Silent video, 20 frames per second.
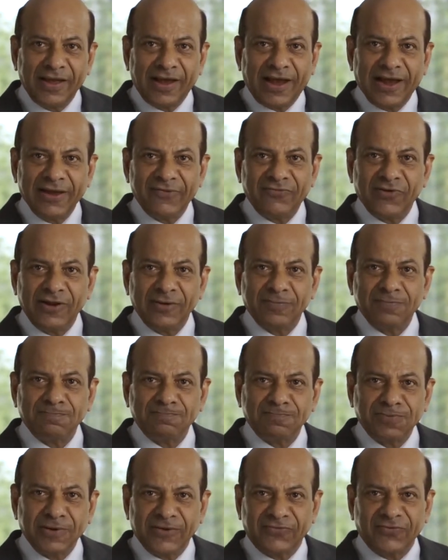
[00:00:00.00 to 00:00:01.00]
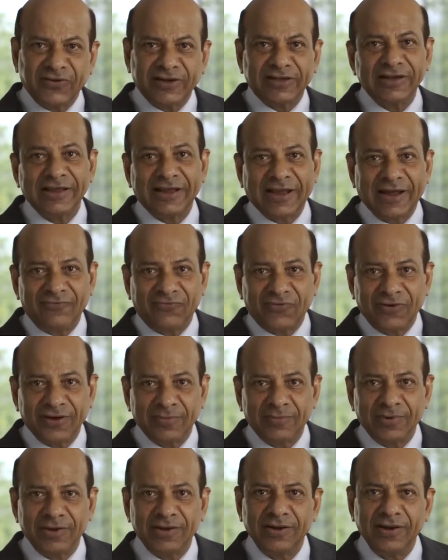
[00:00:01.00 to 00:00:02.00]
I felt perfectly
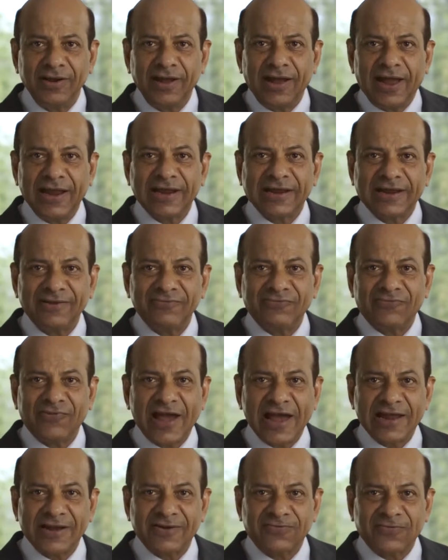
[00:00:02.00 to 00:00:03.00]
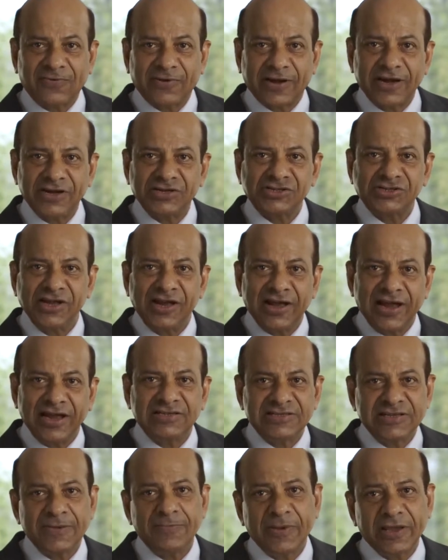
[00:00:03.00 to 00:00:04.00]
comfortable I can paraphrase a
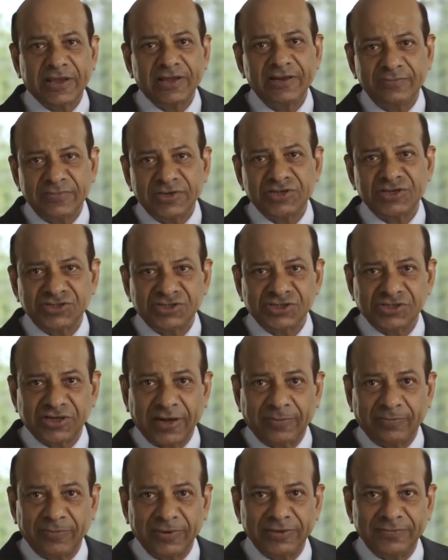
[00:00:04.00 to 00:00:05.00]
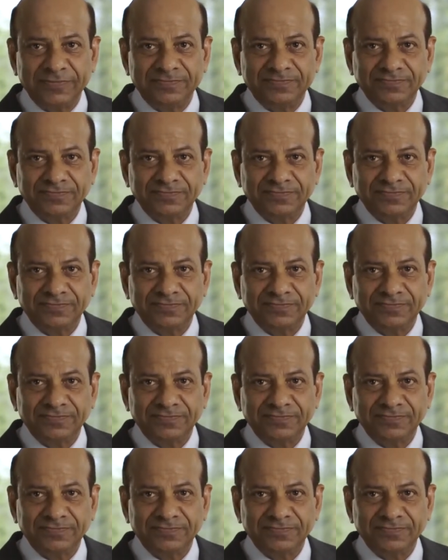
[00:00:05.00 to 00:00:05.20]
typical mission statement.